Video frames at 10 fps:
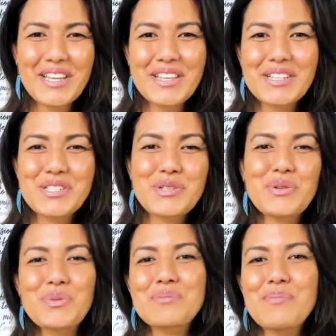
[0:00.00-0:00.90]
The
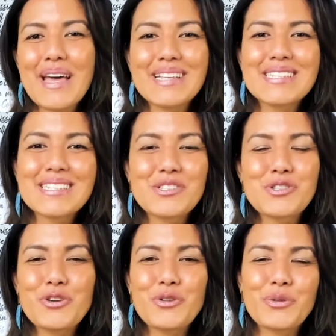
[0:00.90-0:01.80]
suit was meant
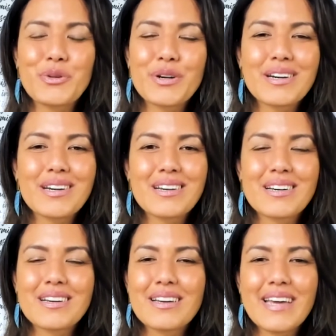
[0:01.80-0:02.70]
to
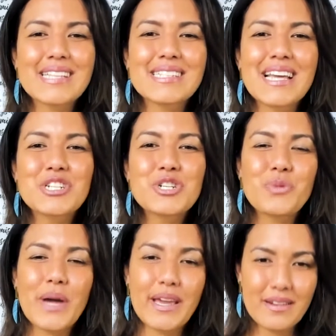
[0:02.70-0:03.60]

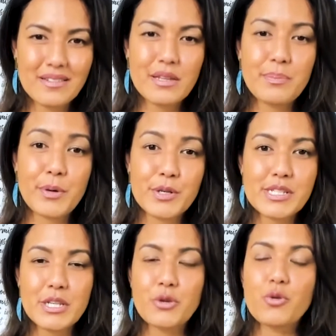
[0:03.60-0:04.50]
accentuate the
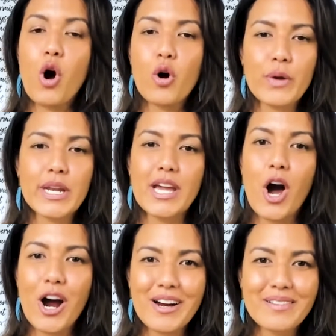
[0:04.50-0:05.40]
person you already
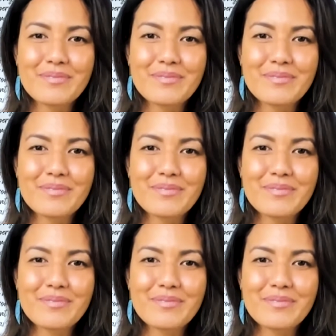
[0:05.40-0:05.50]
are.